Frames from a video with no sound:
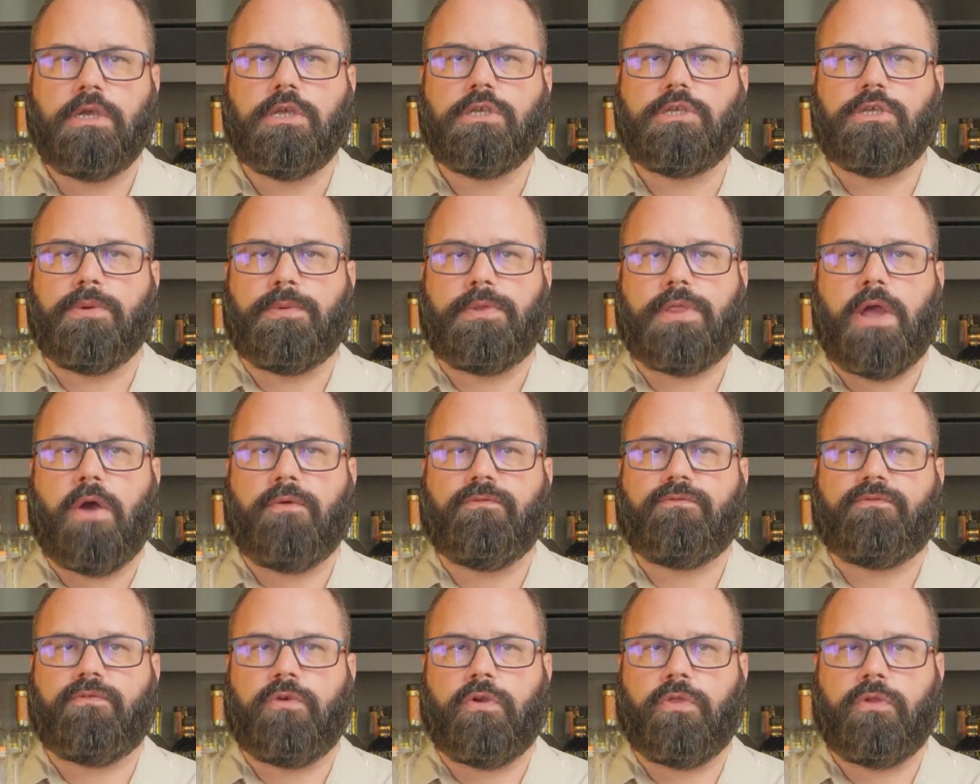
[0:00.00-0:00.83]
So
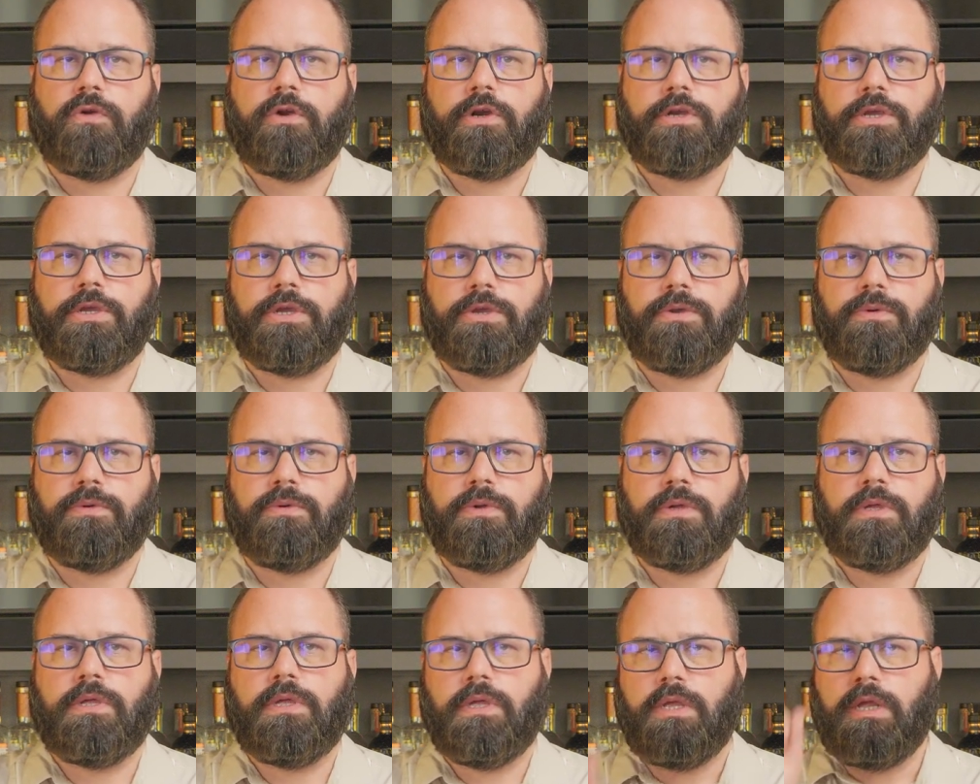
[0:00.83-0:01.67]
without further
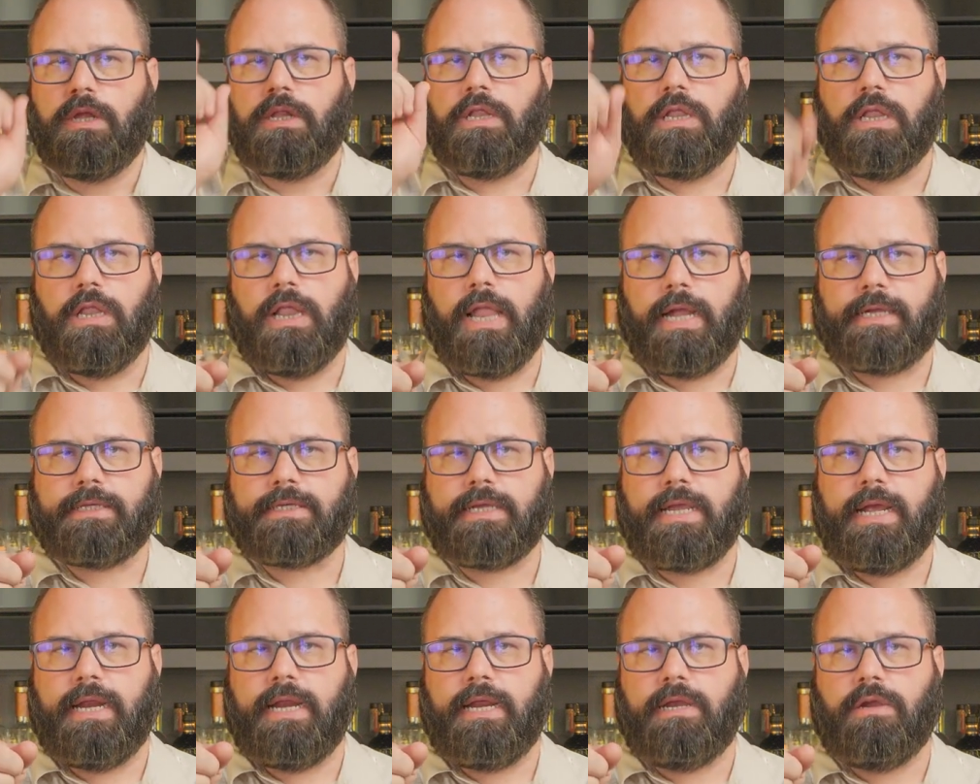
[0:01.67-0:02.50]
ado, let's
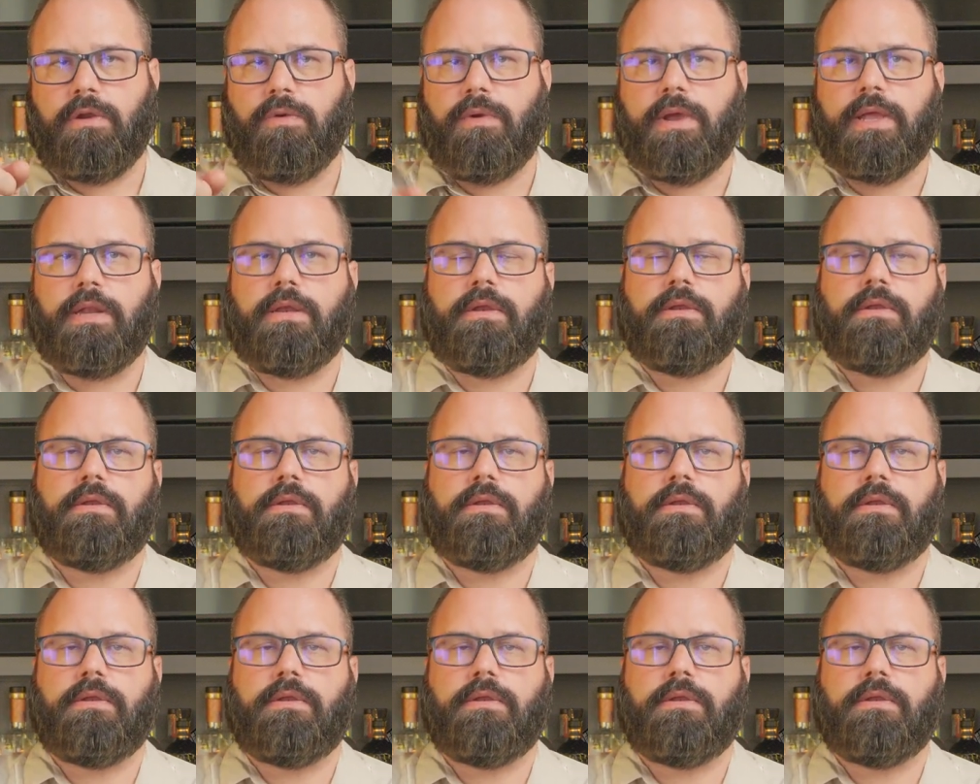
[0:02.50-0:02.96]
get into it.